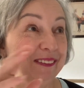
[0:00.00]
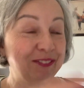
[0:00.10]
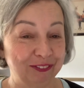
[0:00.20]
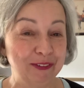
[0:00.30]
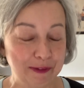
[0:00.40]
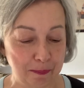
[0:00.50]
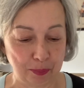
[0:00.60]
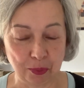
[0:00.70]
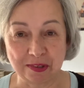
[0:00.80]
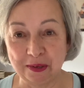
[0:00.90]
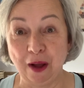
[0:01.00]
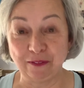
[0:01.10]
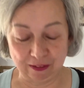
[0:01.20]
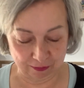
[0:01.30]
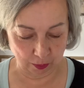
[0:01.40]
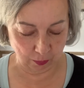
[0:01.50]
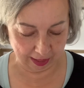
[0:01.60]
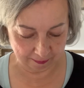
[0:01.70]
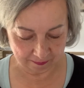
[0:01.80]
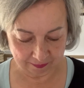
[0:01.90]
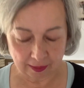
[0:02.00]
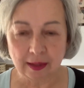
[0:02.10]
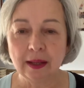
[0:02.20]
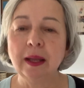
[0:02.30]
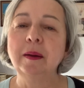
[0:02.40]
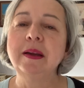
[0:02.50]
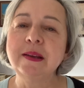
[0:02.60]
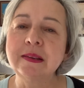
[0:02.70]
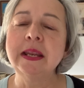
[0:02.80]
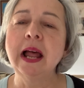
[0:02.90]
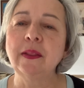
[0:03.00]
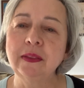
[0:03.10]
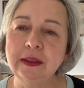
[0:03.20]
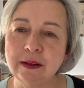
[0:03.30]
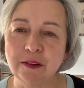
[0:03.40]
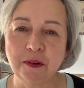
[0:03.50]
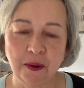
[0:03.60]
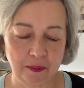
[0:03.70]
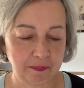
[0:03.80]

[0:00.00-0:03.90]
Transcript: full of books, and I've given away. Here's another thing to know.